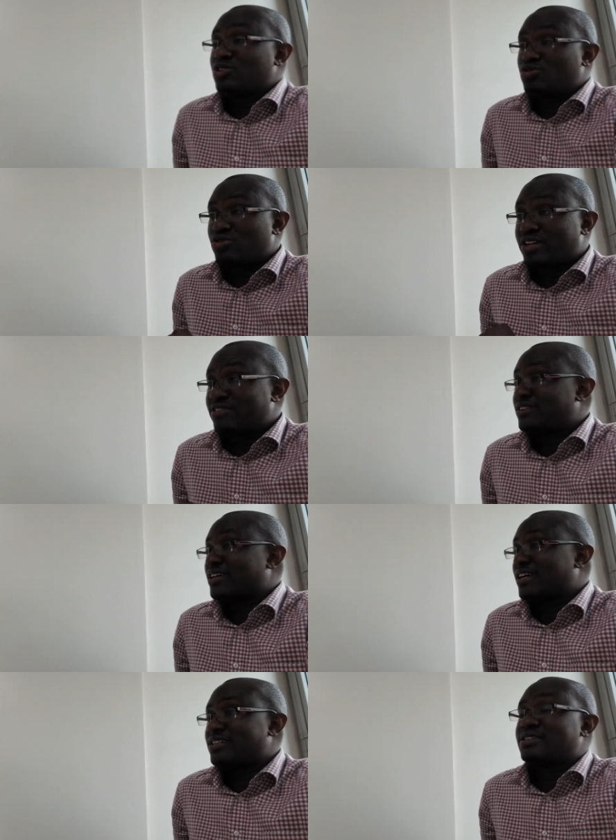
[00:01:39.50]
to a
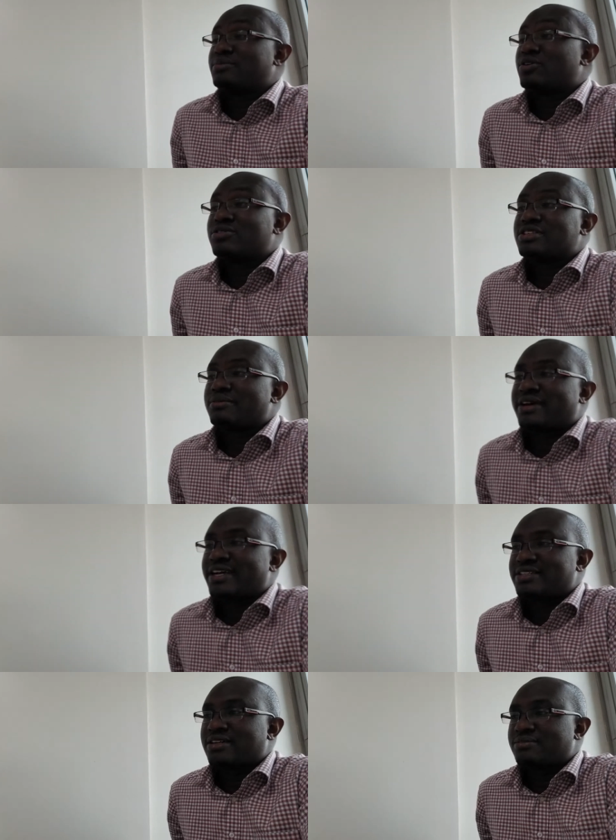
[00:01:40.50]
different country because I'm a
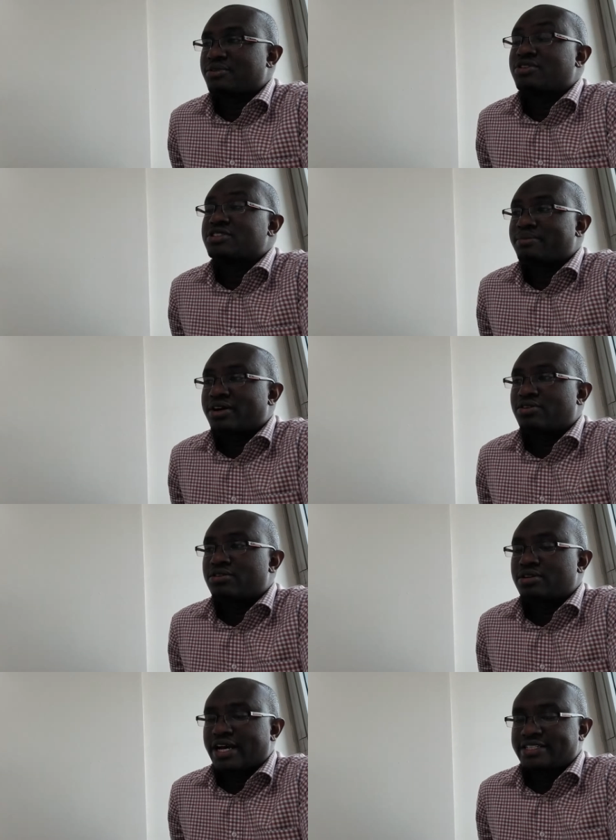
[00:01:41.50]
writer. Because of my
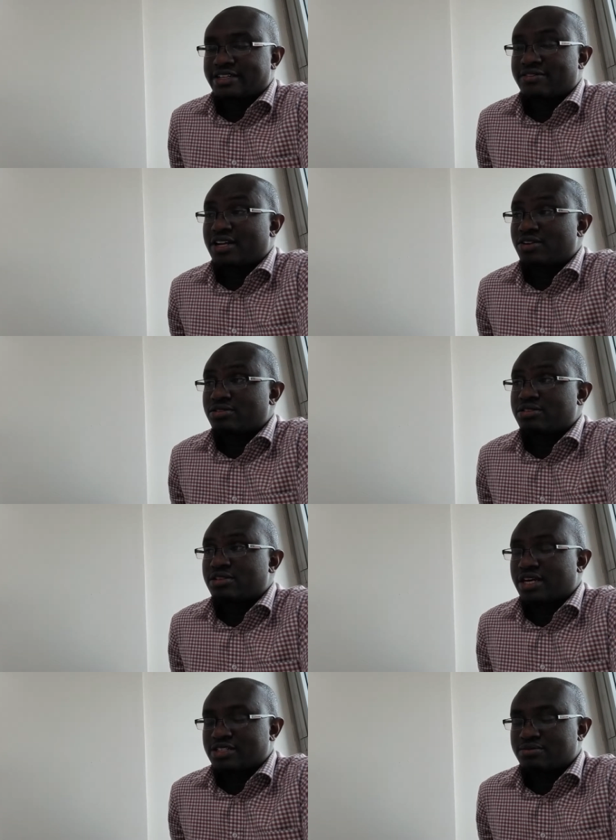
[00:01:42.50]
role, I travel a lot
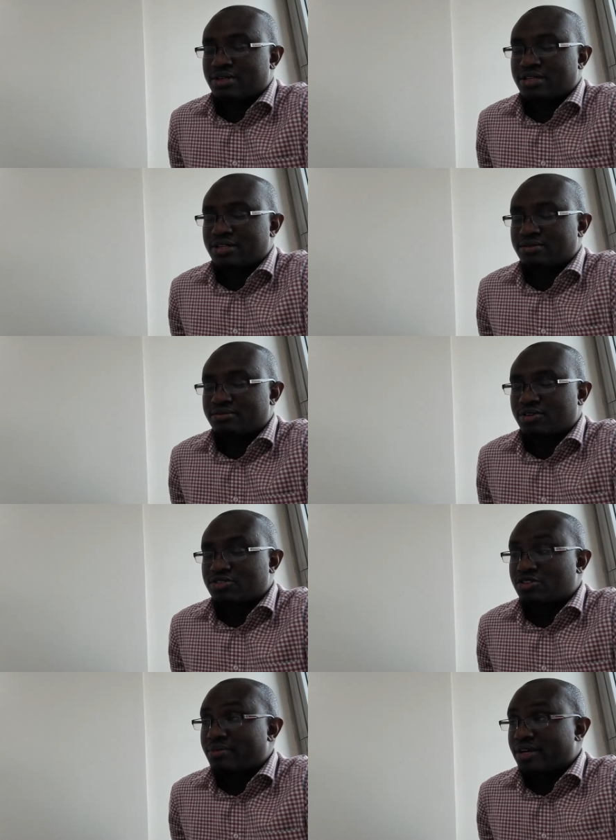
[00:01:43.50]

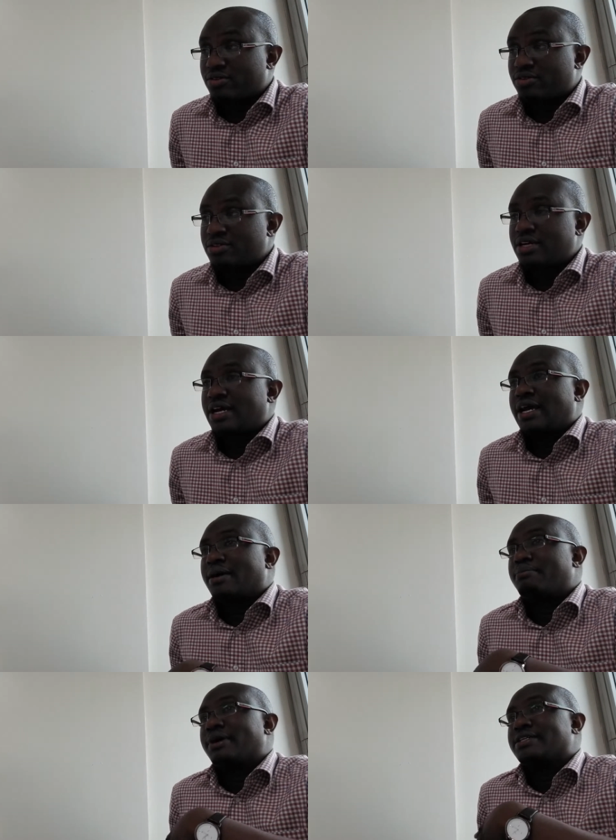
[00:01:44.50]
because of my role,
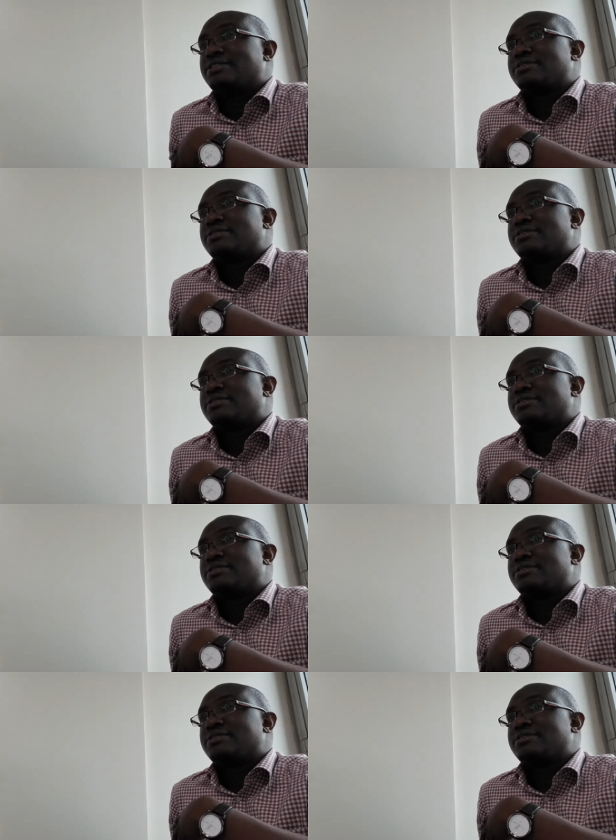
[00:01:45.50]
but